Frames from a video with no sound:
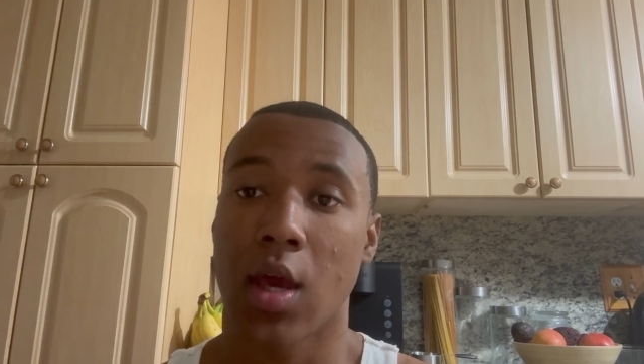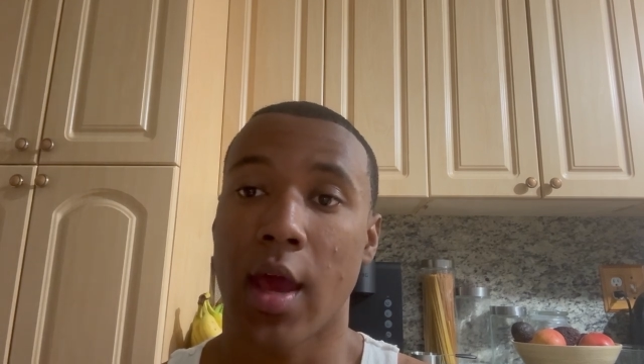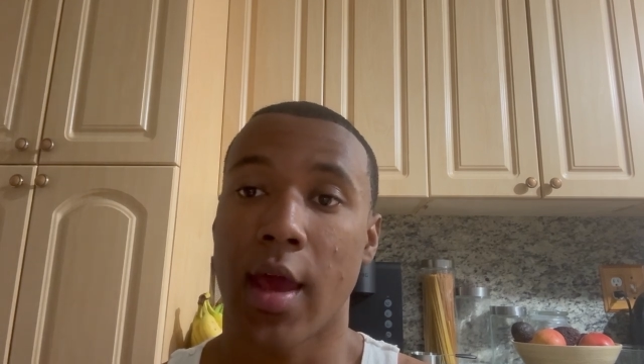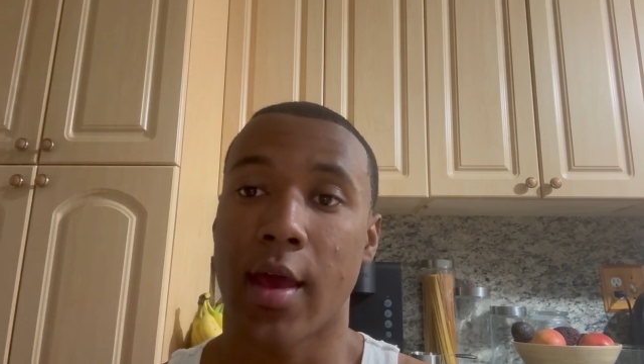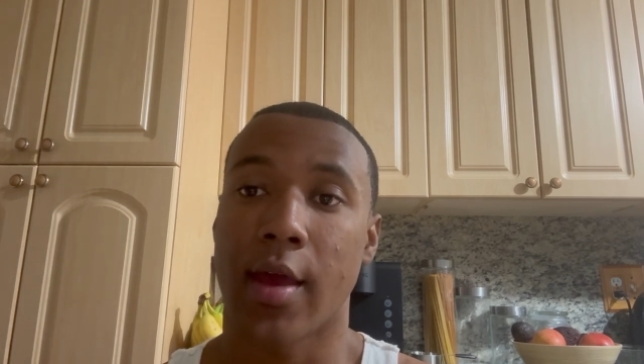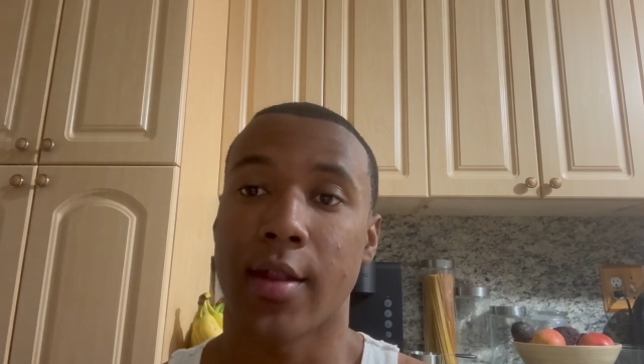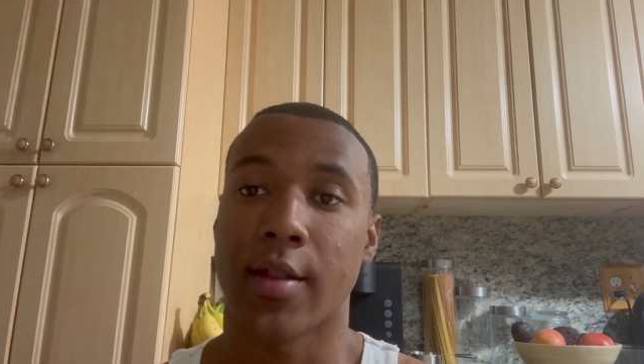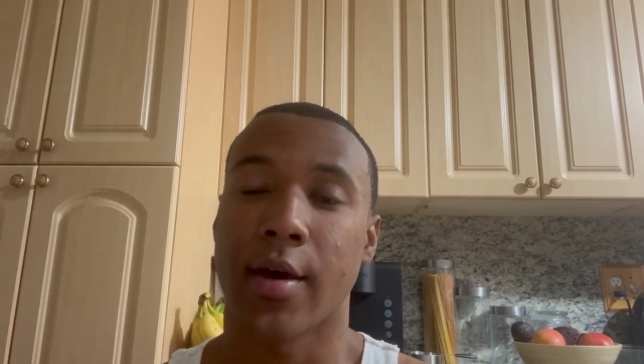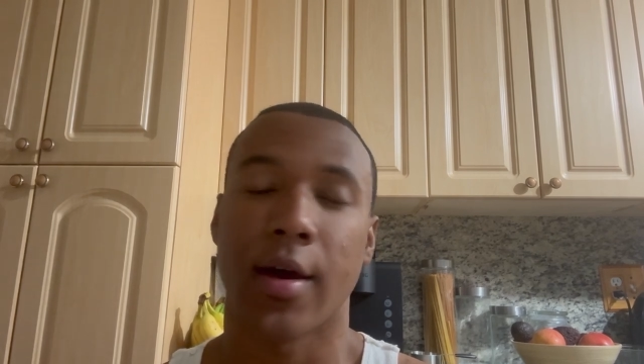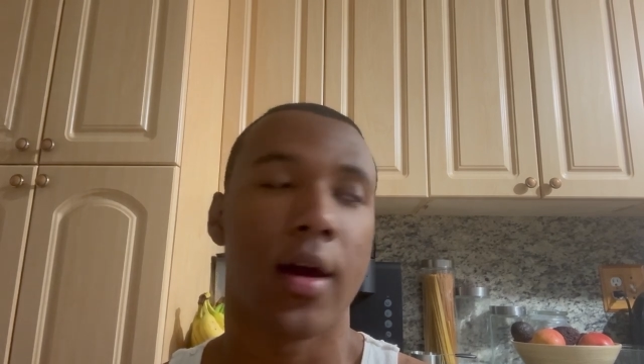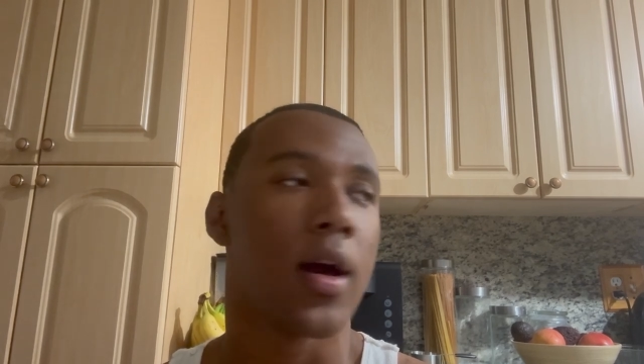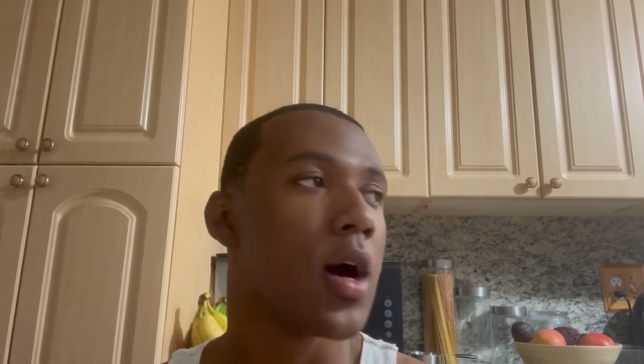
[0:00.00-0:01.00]
And
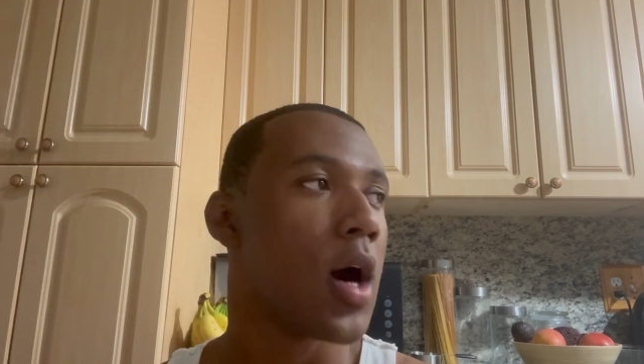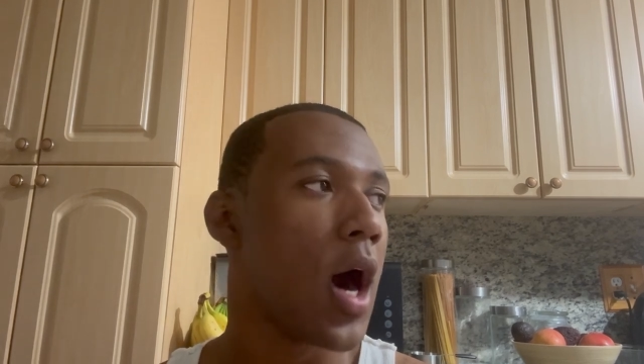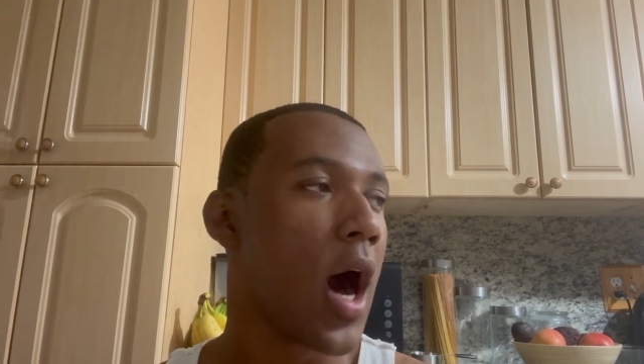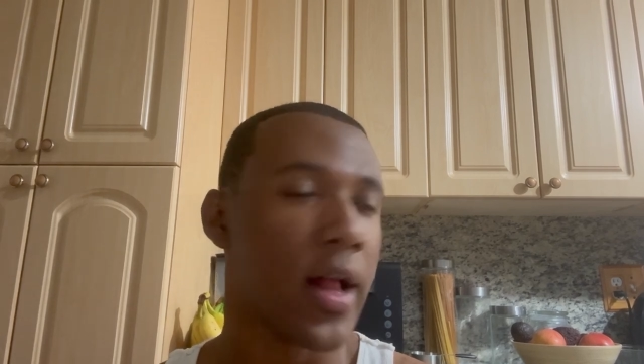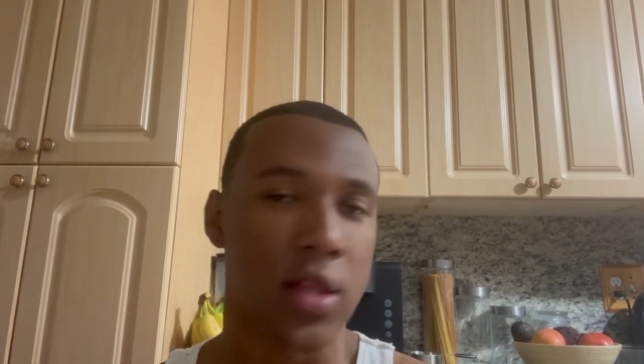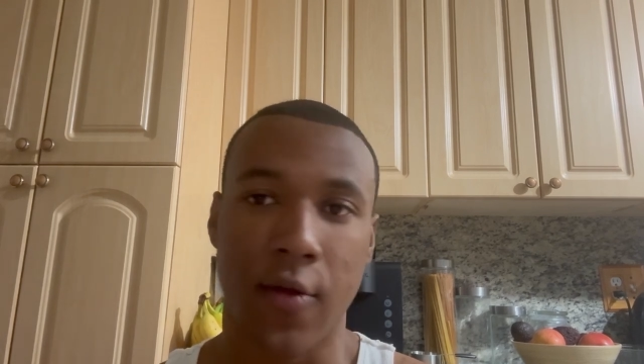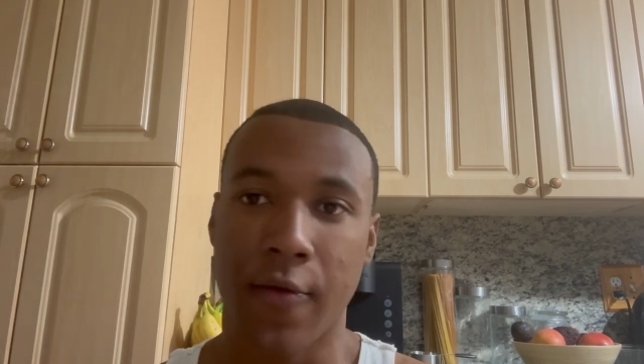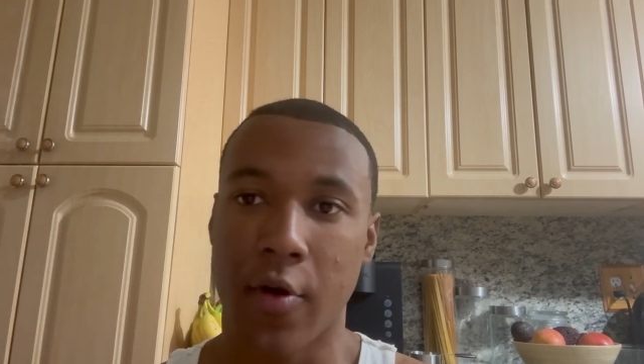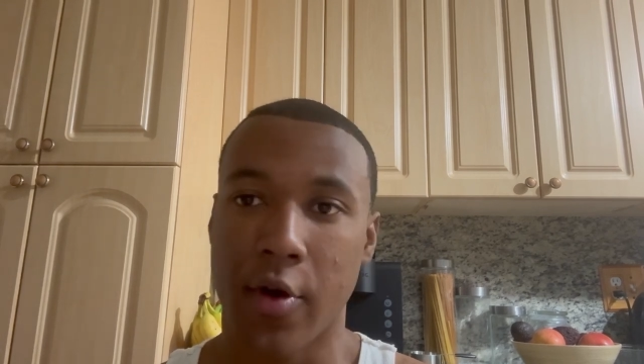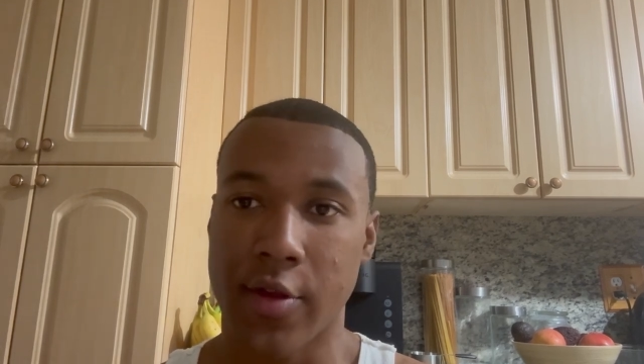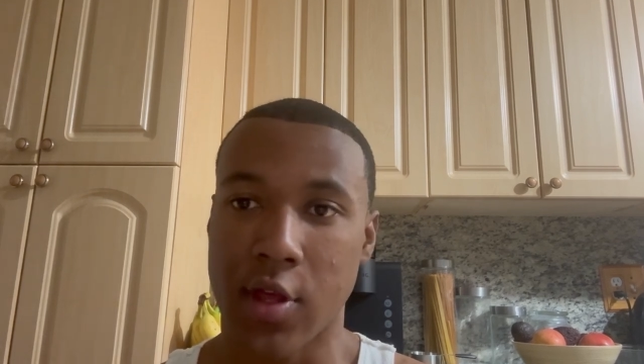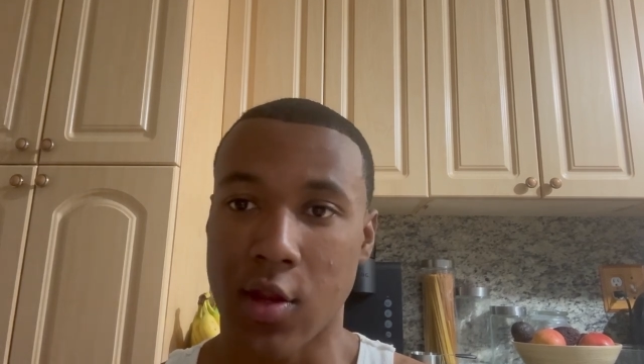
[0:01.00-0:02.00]
I look forward to